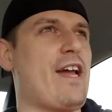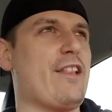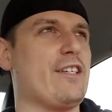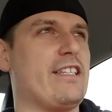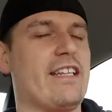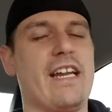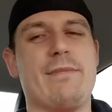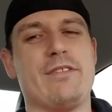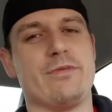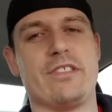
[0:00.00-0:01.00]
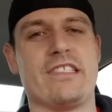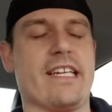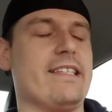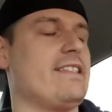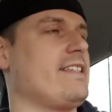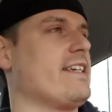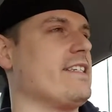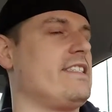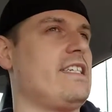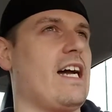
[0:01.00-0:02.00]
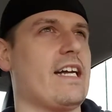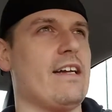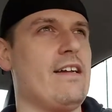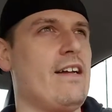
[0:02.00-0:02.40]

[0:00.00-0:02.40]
I looked at the numbers, was just like, this is gonna suck.